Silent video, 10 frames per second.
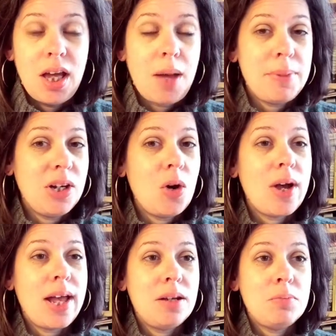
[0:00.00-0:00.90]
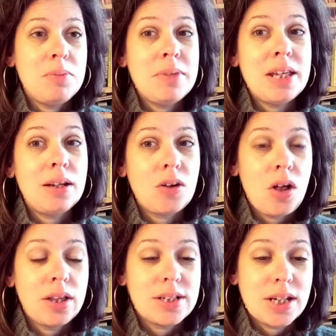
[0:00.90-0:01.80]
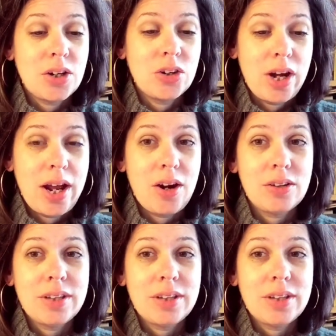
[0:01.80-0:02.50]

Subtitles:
I'm going to go ahead and be mean and call it Duggar hair.